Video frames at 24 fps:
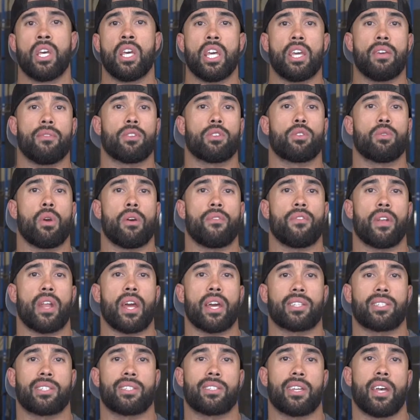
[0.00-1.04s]
even through F N
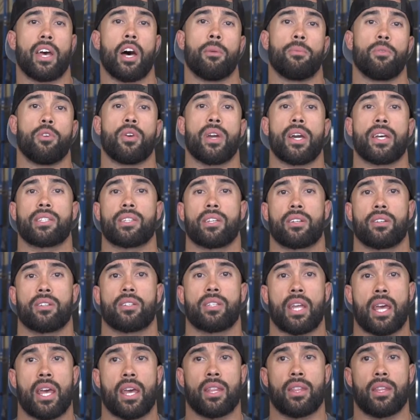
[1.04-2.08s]
X is to help you guys
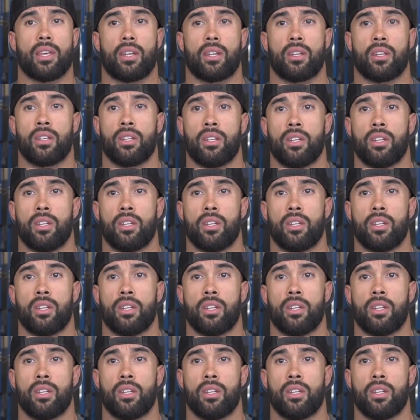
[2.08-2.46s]
understand that